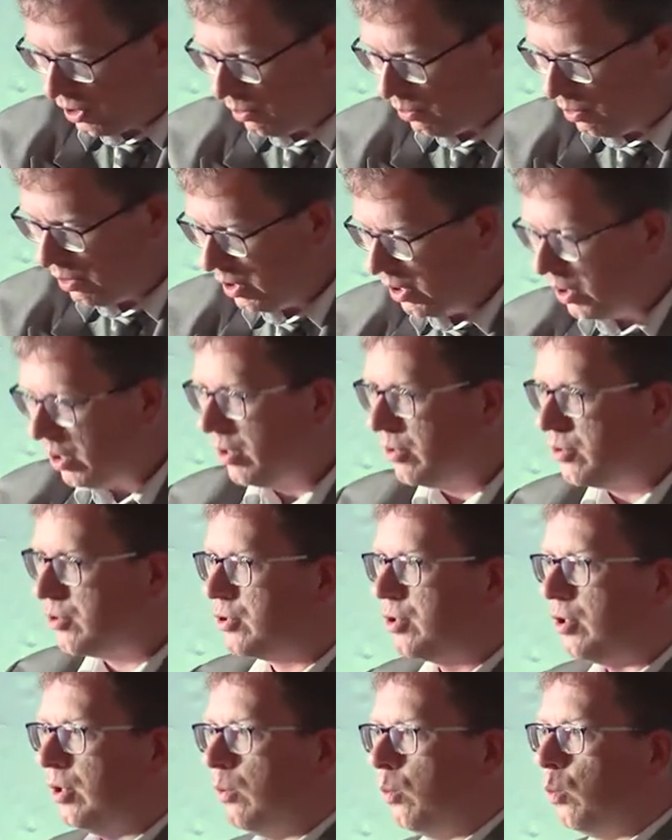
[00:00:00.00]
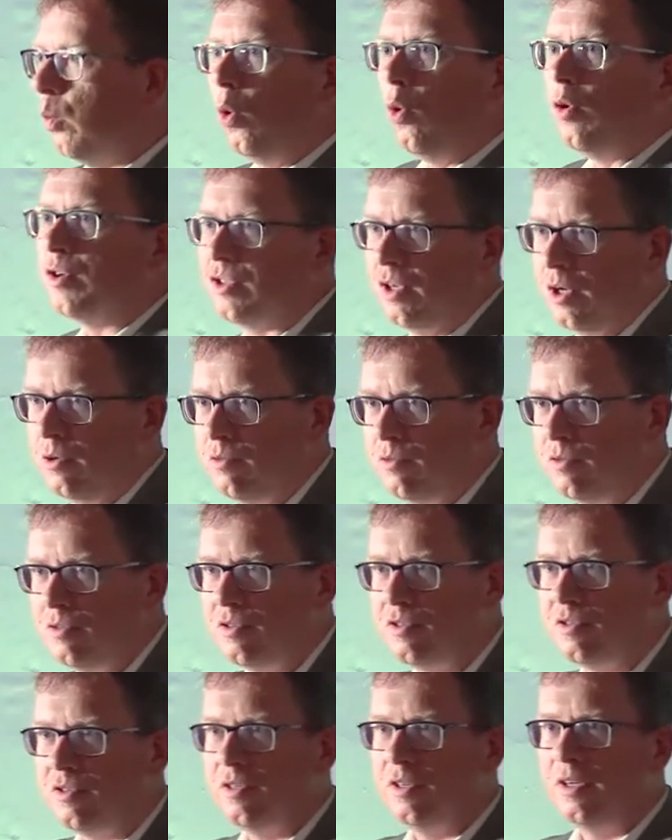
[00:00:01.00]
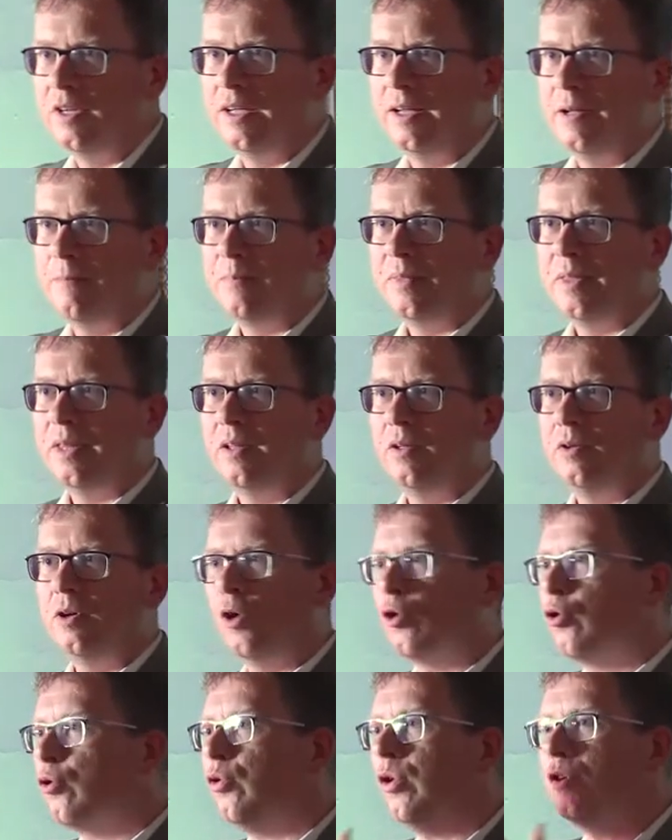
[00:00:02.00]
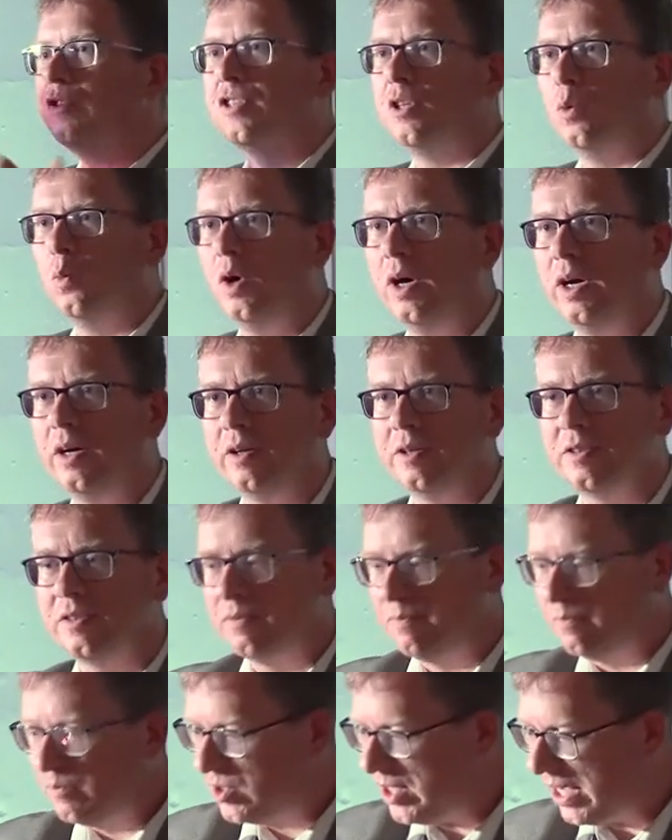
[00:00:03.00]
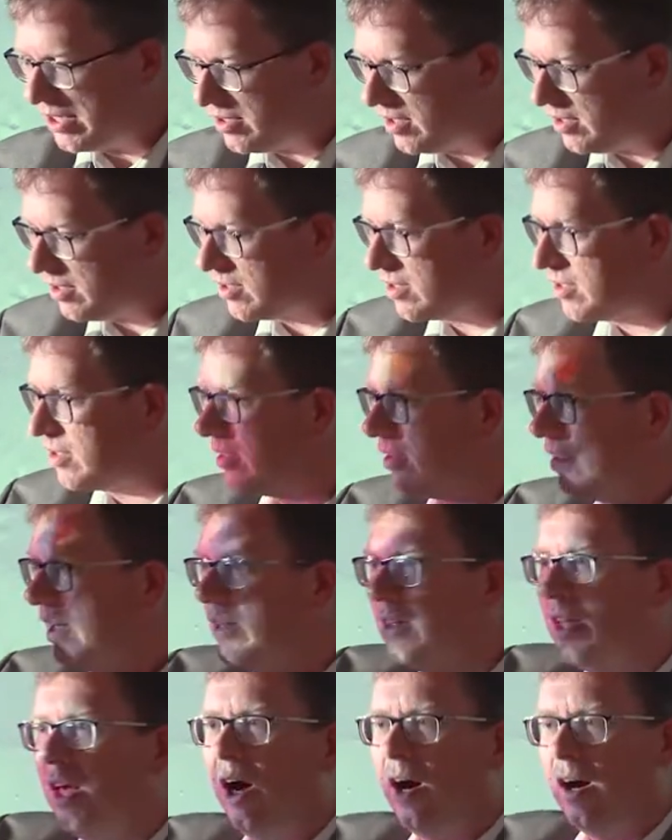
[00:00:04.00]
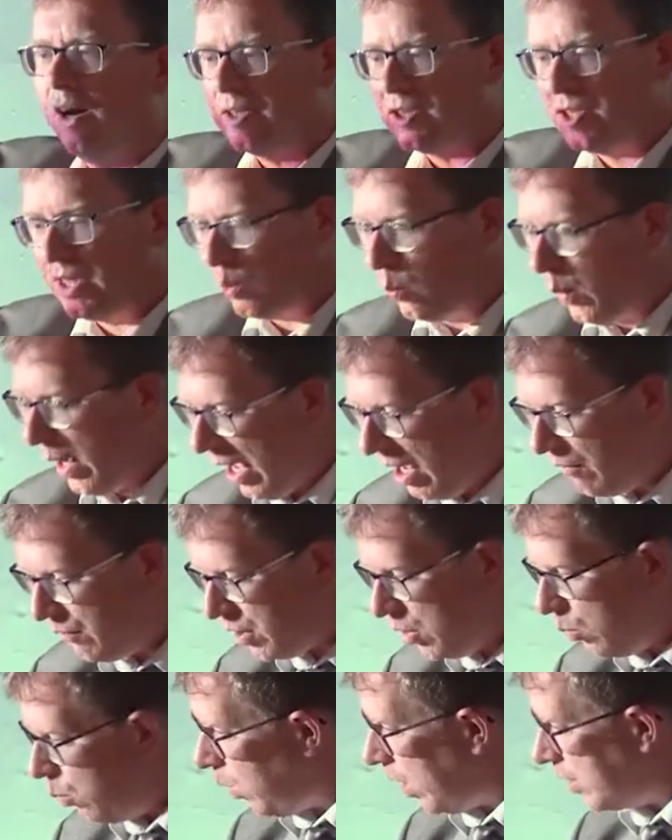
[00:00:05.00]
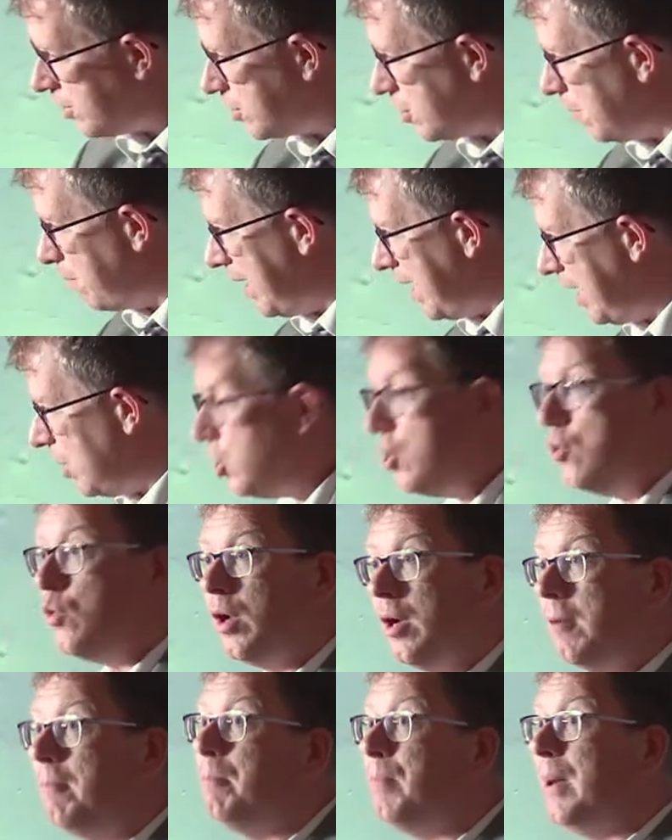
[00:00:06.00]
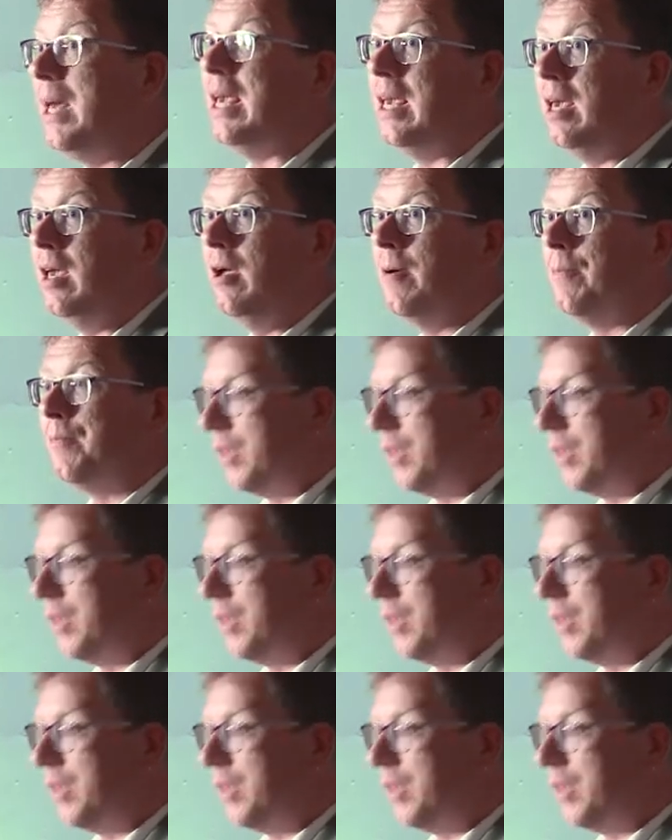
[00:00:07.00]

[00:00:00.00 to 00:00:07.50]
you to war zones across the world, deserts, the Arctic, wherever you want to be, you can be